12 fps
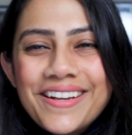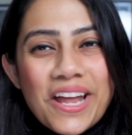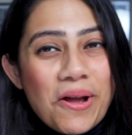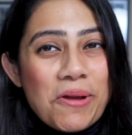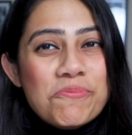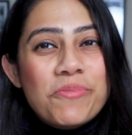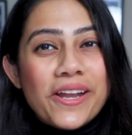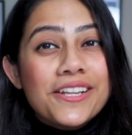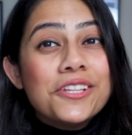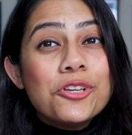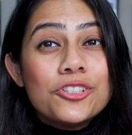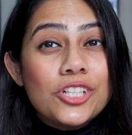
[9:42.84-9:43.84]
Now, I'm
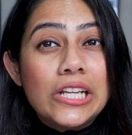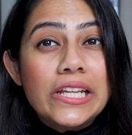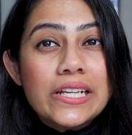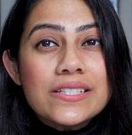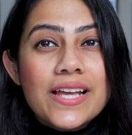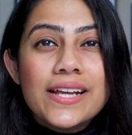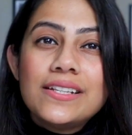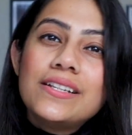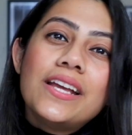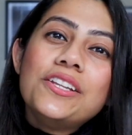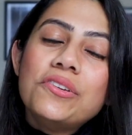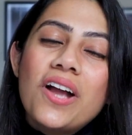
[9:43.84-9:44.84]
betting you're really excited
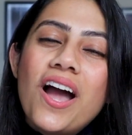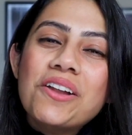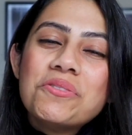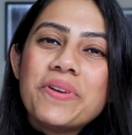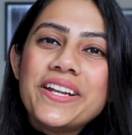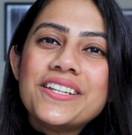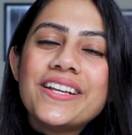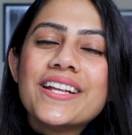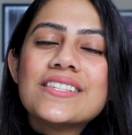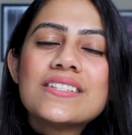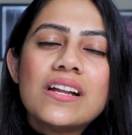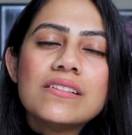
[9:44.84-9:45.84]
and you can't wait to
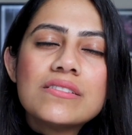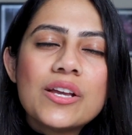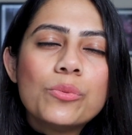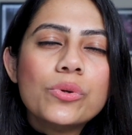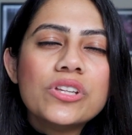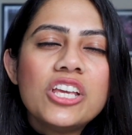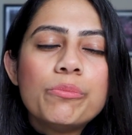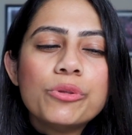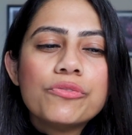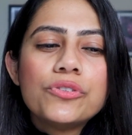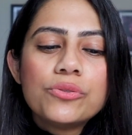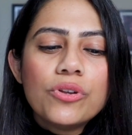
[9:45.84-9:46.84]
get started, so I won't keep
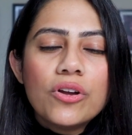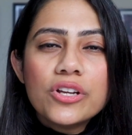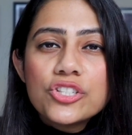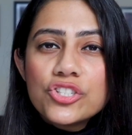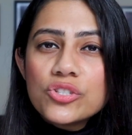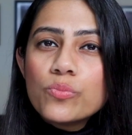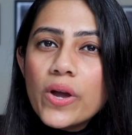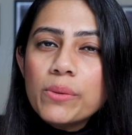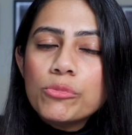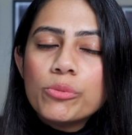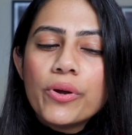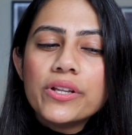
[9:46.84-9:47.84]
you for too long. It's just one
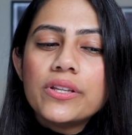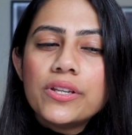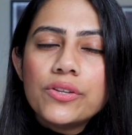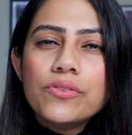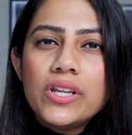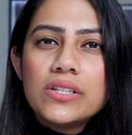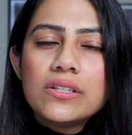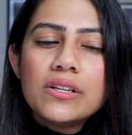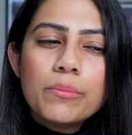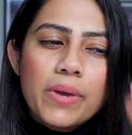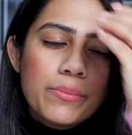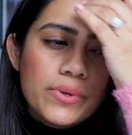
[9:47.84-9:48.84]
more point that you need to
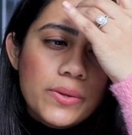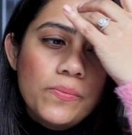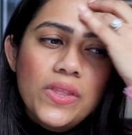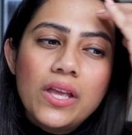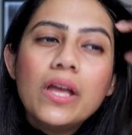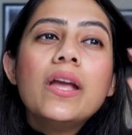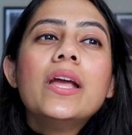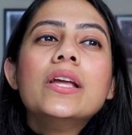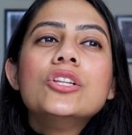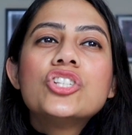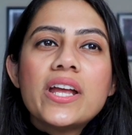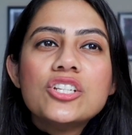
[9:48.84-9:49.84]
remember.
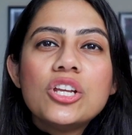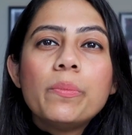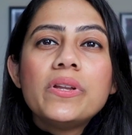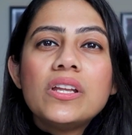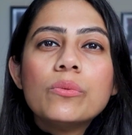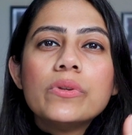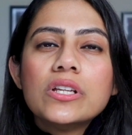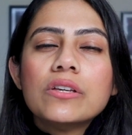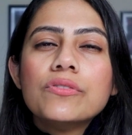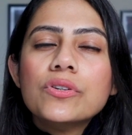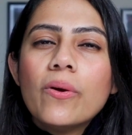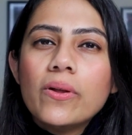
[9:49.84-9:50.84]
ChatGPT will
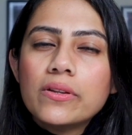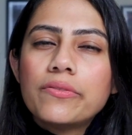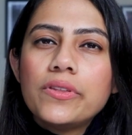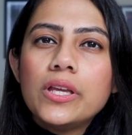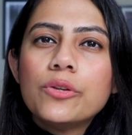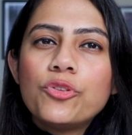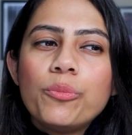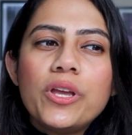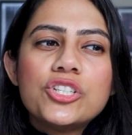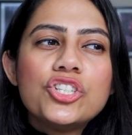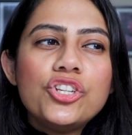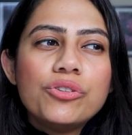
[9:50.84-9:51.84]
give you all of the
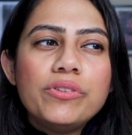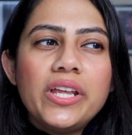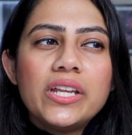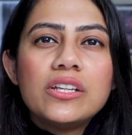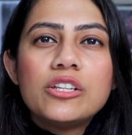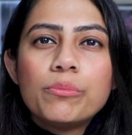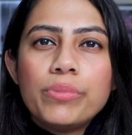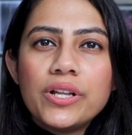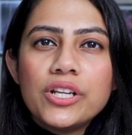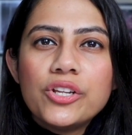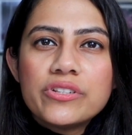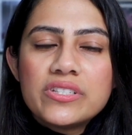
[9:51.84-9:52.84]
information you need to
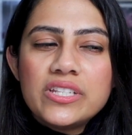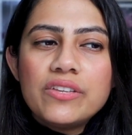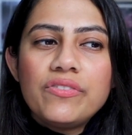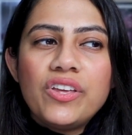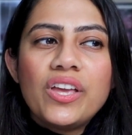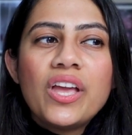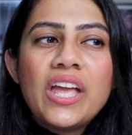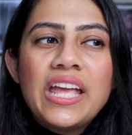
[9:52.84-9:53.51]
build your CV.